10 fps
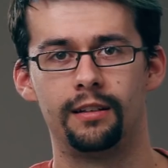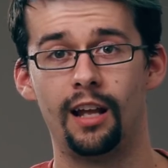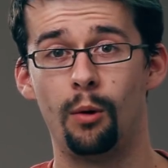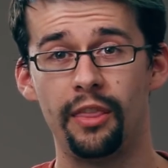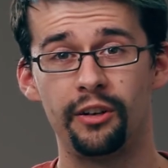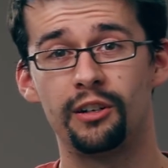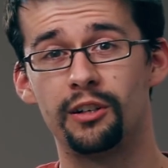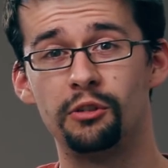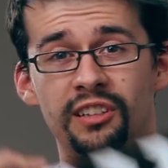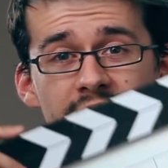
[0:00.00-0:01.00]
Now, whether you're
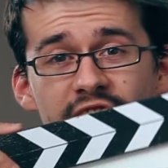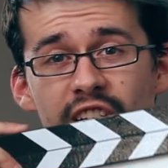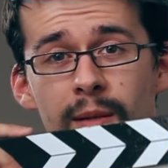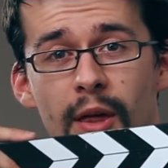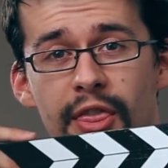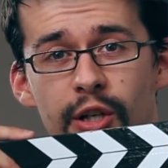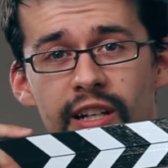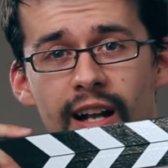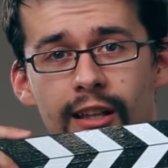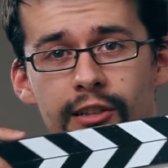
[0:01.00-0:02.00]
using a cheap
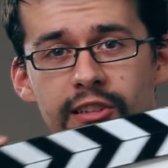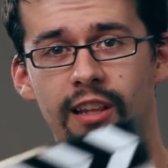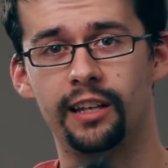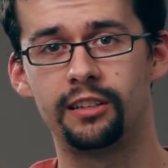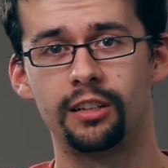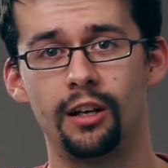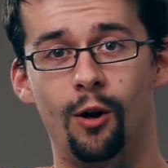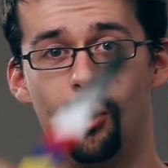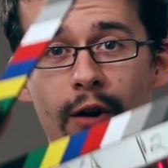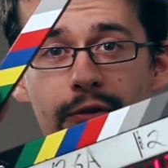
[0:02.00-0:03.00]
$30 slate
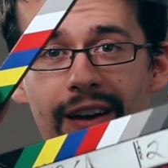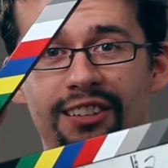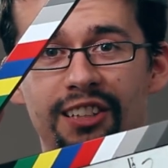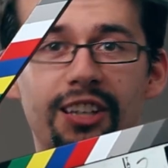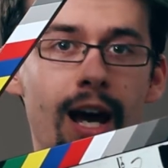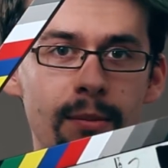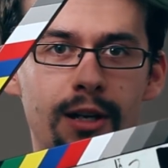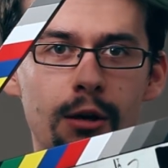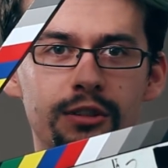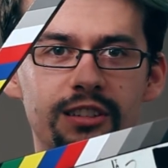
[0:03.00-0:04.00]
or a fancy
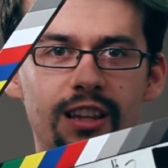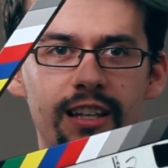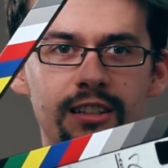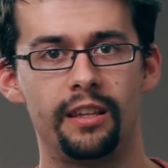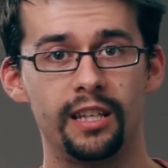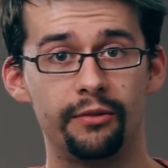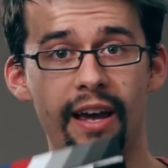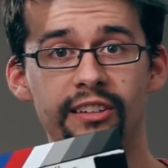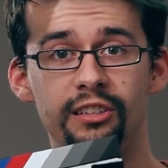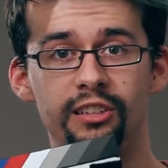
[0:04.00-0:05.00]
timecode slate, the
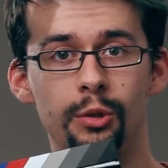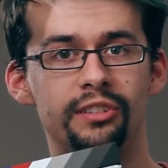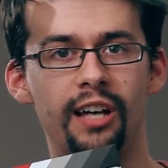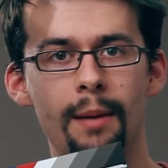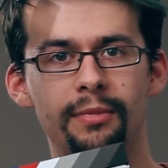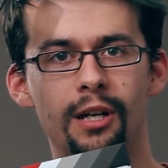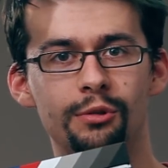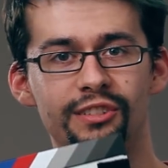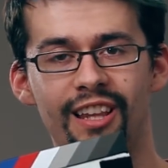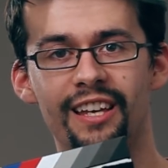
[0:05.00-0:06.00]
advantage to a timecode
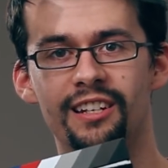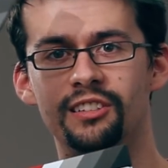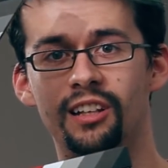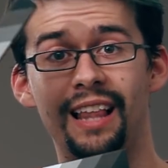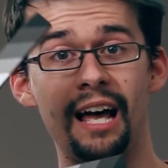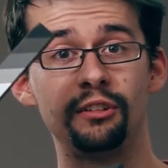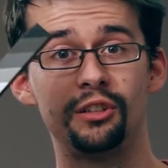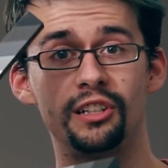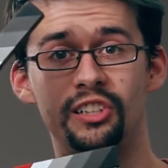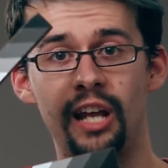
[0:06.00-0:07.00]
slate is it allows you
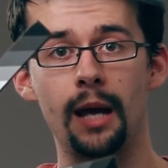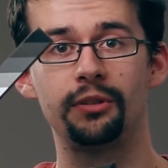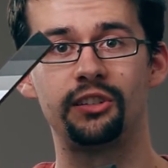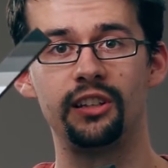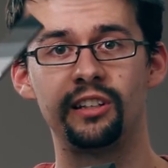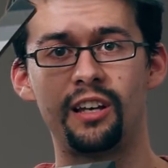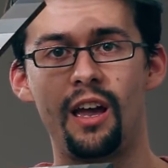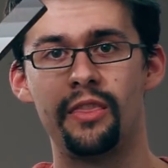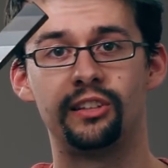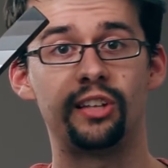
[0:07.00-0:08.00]
to jam sync
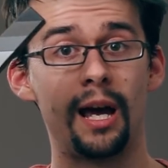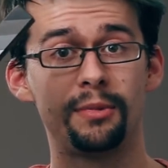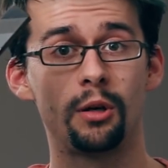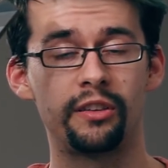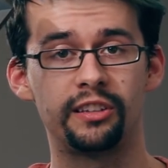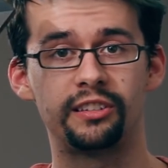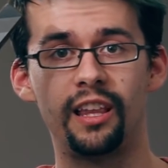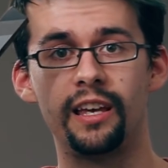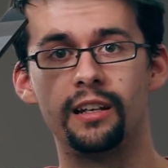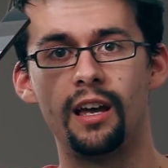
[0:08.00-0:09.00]
the timecode on the
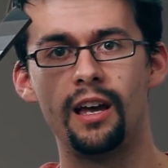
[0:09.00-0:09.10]
slate